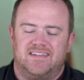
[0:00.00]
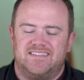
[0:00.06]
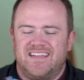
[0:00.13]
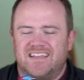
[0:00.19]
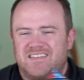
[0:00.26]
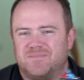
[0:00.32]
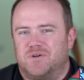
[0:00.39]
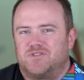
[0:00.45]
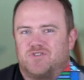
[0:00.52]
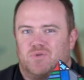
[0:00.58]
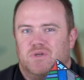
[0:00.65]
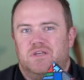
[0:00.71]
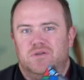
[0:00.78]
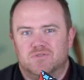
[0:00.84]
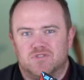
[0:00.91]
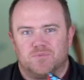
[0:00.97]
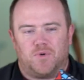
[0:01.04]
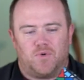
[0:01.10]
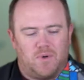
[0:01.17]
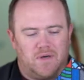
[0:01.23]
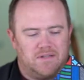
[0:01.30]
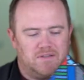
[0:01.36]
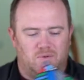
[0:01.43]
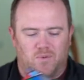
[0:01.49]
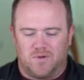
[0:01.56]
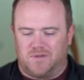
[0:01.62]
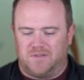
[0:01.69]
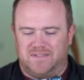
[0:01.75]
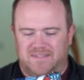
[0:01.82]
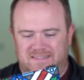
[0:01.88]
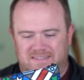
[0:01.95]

It's not the most reusable one in the world.